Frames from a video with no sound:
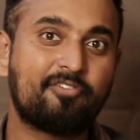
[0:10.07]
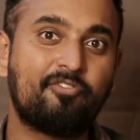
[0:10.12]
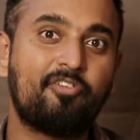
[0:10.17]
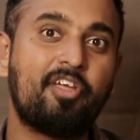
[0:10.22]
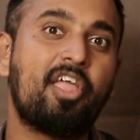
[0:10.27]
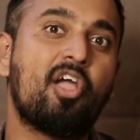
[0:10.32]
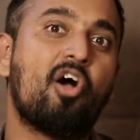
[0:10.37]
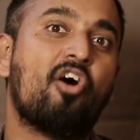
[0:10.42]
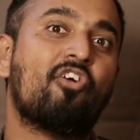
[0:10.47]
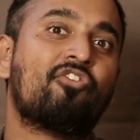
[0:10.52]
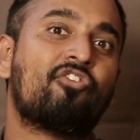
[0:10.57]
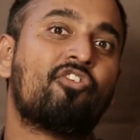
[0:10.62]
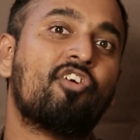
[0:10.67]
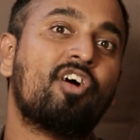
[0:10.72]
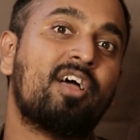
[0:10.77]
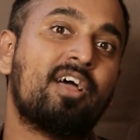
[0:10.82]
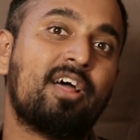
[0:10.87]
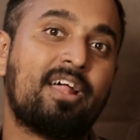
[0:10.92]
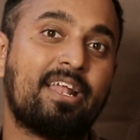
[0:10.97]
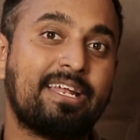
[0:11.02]
way
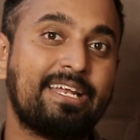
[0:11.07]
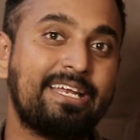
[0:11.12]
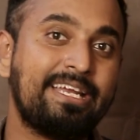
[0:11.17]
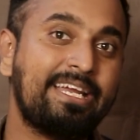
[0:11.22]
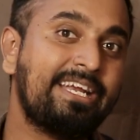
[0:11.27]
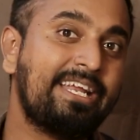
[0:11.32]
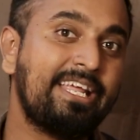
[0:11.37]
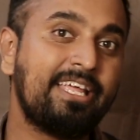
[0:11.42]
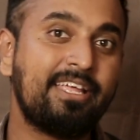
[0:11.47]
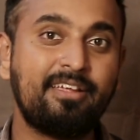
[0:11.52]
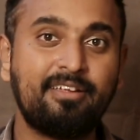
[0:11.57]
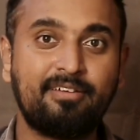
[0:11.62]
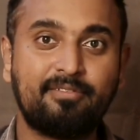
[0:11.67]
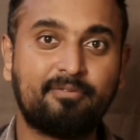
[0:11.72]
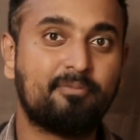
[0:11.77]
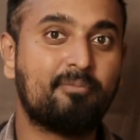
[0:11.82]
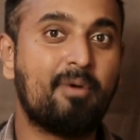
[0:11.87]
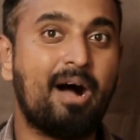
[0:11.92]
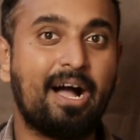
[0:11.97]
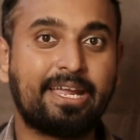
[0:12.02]
of
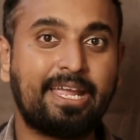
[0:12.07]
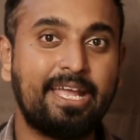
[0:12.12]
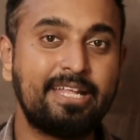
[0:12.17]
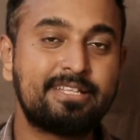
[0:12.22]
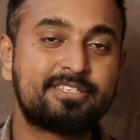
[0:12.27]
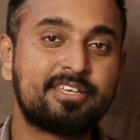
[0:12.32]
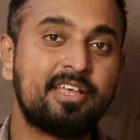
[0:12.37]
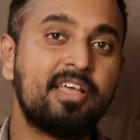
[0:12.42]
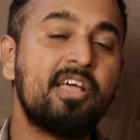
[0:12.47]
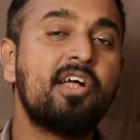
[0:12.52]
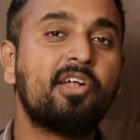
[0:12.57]
reading markets.